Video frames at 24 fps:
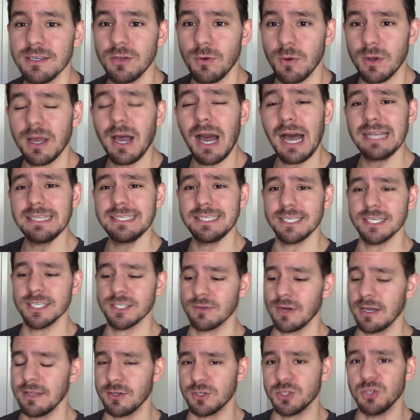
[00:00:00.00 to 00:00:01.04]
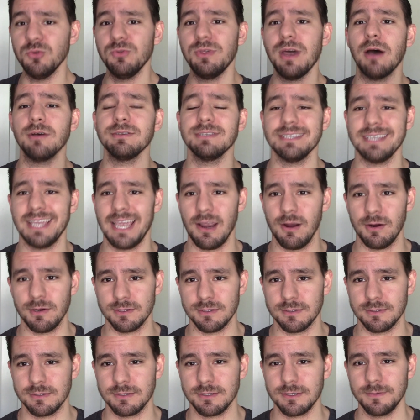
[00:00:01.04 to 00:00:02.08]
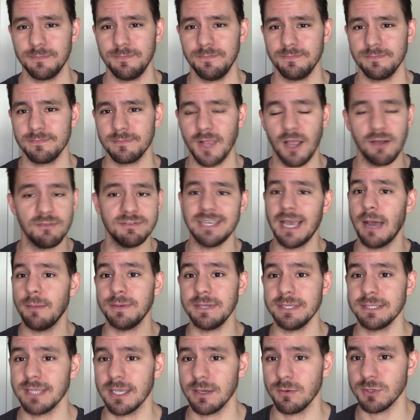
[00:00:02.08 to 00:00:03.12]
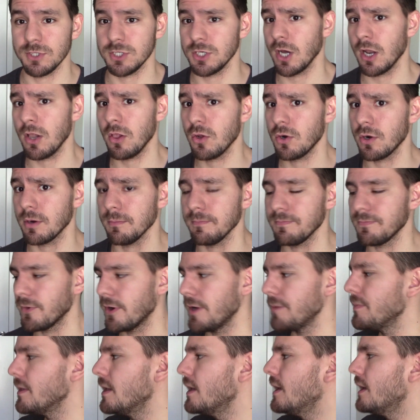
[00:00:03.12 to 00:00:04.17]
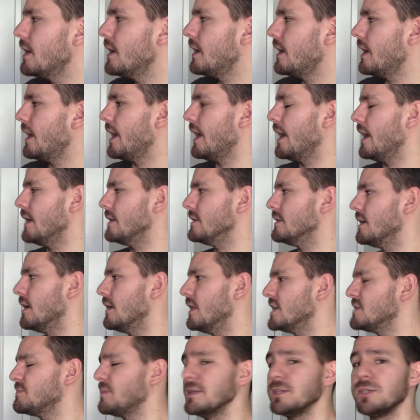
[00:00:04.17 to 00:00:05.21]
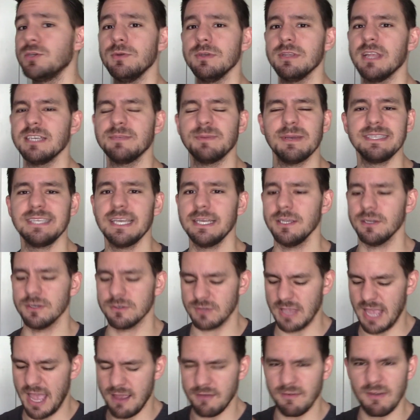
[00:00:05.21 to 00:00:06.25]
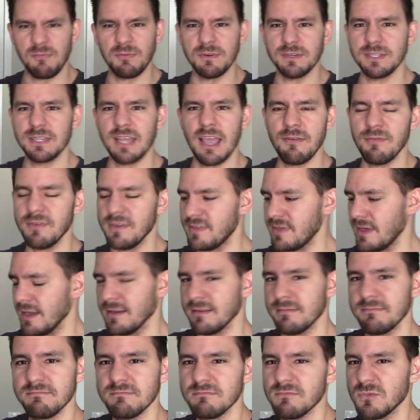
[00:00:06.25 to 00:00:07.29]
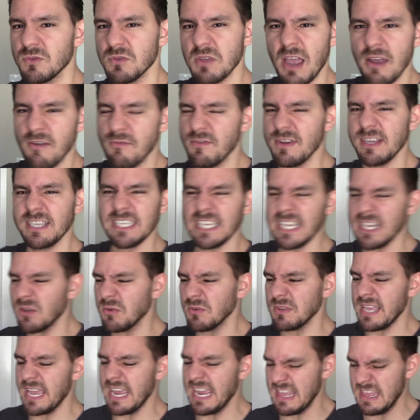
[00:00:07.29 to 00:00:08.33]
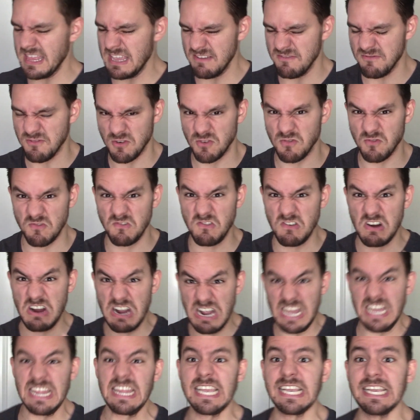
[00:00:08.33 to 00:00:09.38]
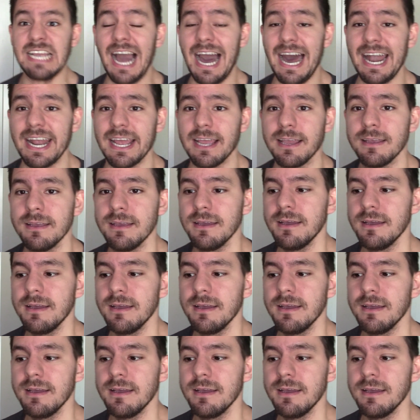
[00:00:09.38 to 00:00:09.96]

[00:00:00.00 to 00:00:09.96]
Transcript: You know what kanji is, right? They're 2,000 characters of Japanese language. You gotta learn them, right? And they spent 10 years, every single day, and they got it.